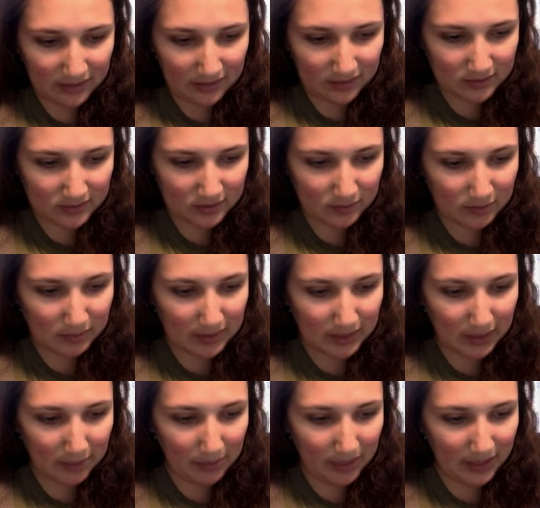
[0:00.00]
So maybe
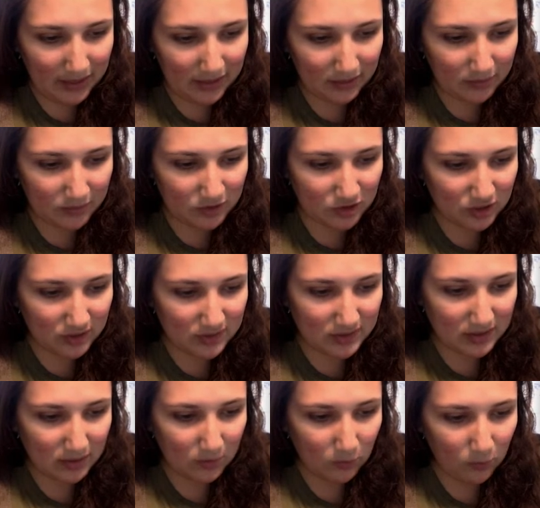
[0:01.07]
that path was just
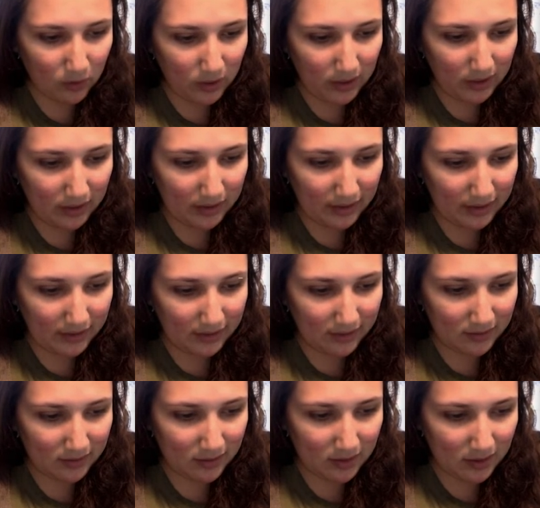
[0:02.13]
in one layer.
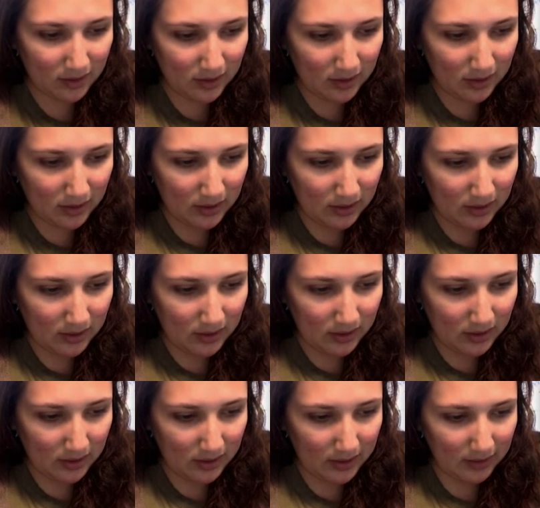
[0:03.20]

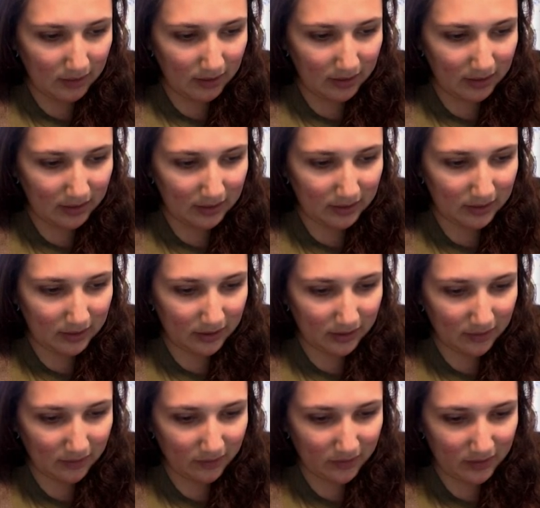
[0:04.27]
Now I can clean off
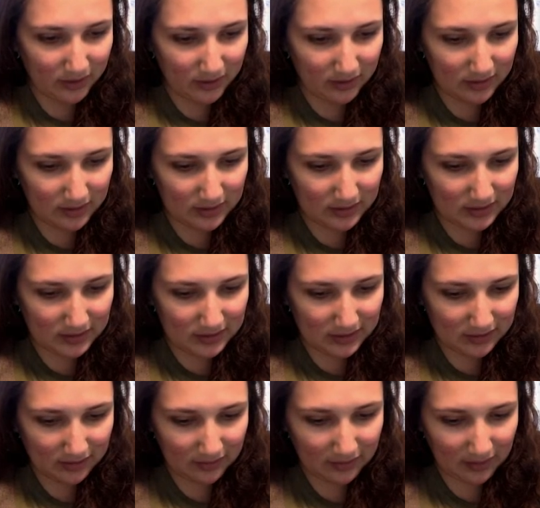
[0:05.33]
the
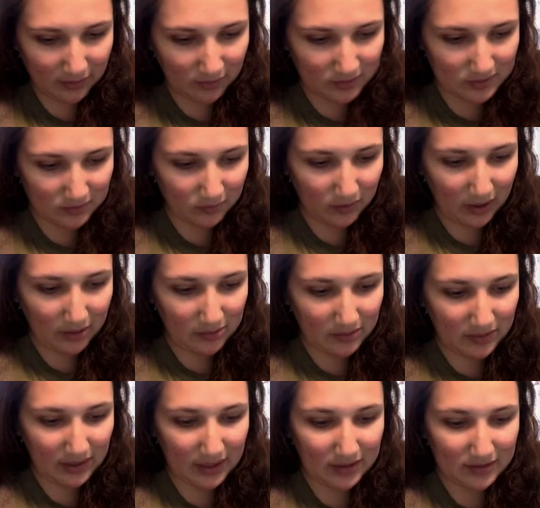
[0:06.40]
detail that was around
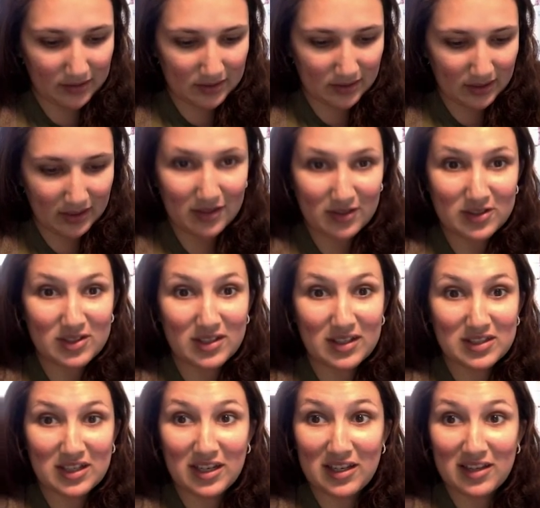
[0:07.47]
that. So that's
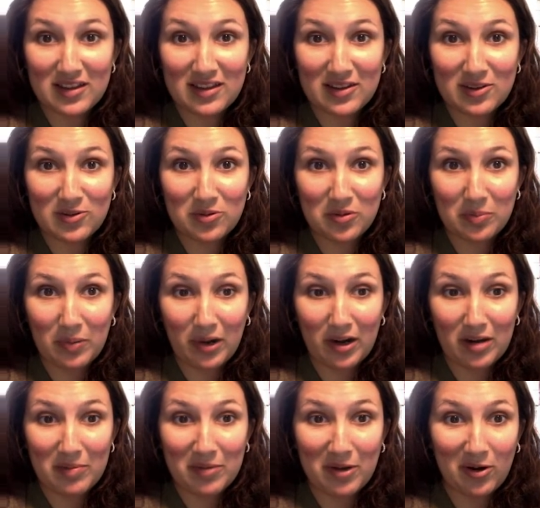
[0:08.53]
kind of the cool part
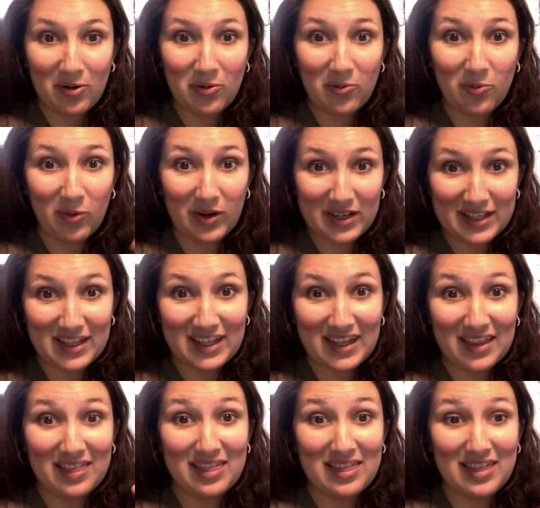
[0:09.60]
about working
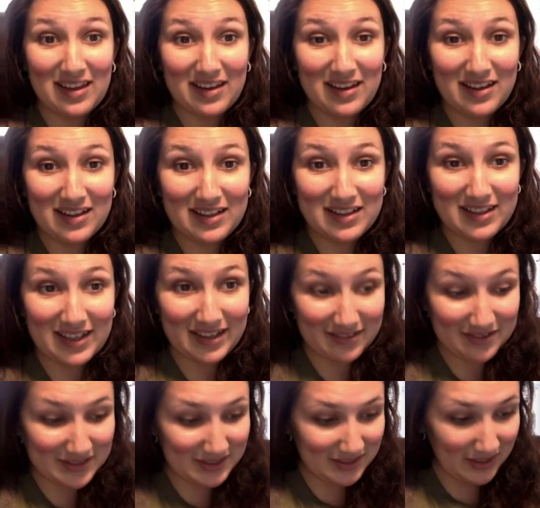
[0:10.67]
in the
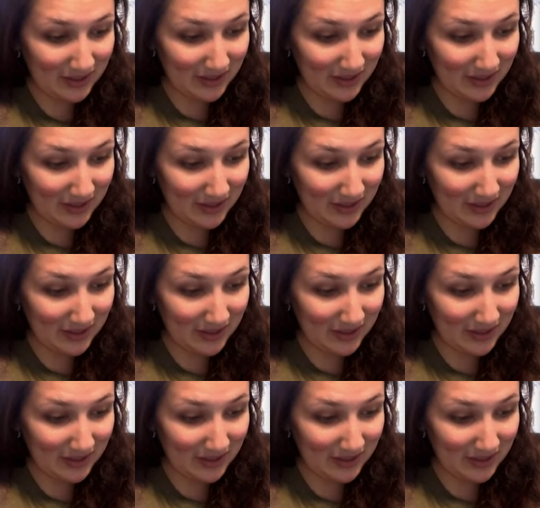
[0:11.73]
layers.